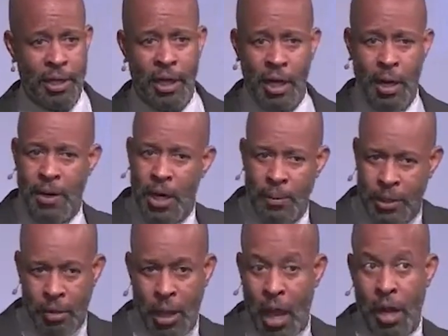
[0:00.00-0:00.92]

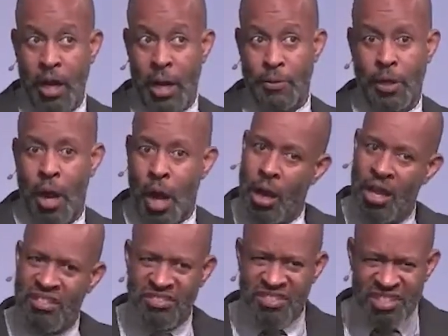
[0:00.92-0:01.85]
Oh, here comes a car.
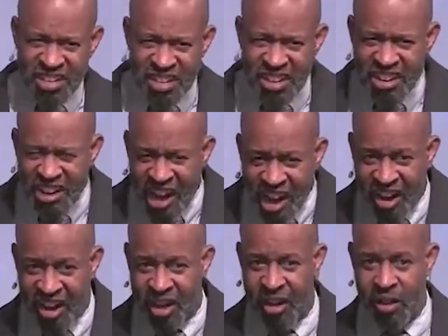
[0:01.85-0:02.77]

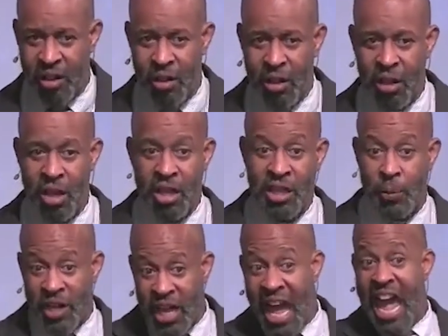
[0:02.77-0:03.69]
Zing!
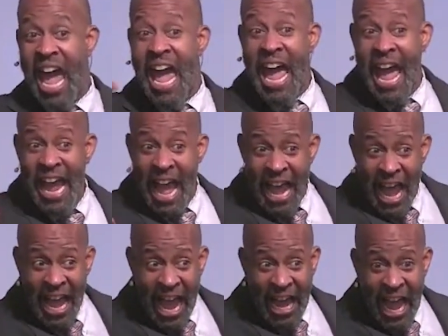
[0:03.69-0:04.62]
Then we, hey, hey, hey, hey,
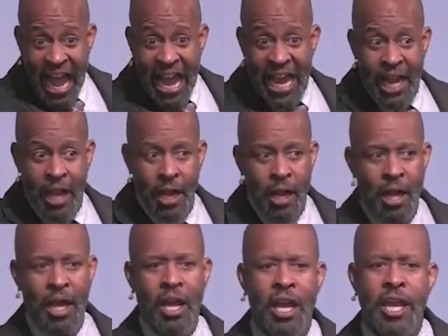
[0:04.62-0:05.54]
hey, hey, hey.
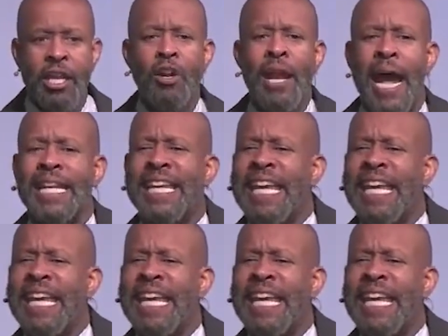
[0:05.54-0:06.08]
You're not